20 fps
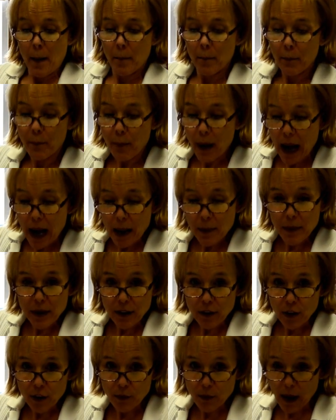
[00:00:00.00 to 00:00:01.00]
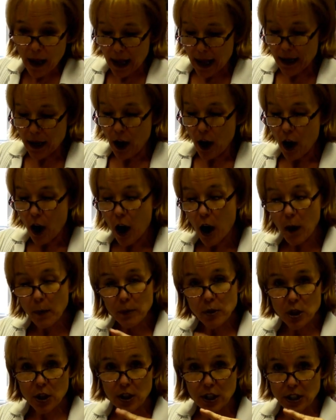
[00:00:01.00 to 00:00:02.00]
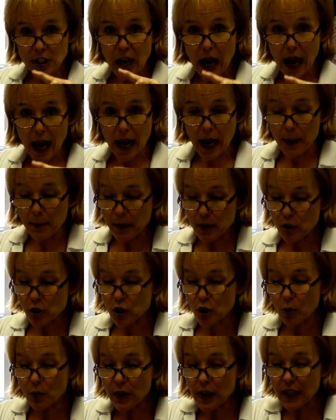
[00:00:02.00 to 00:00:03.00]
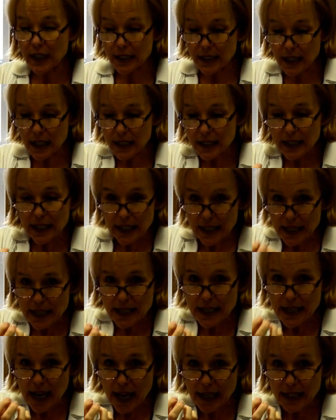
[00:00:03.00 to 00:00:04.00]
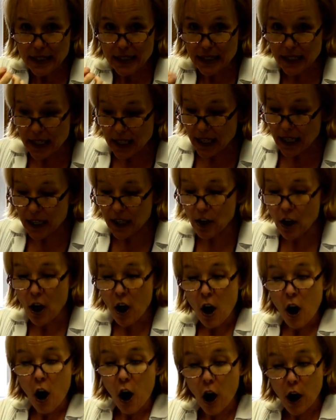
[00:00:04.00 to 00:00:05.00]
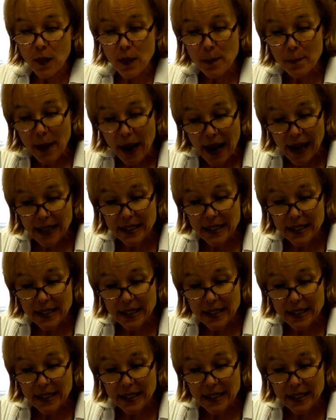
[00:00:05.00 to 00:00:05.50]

bobbin thread up to the top so that it doesn't nest in on the back